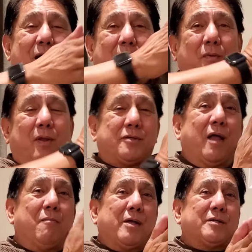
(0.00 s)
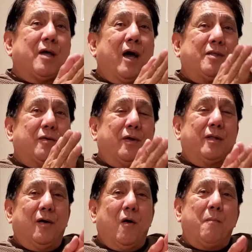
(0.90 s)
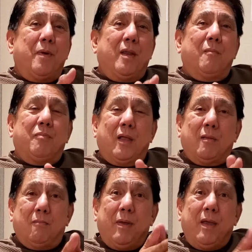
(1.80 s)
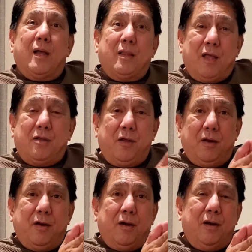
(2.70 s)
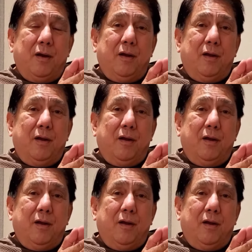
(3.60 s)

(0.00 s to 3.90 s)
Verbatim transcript: actually side by side during the opening of the MICAA that year,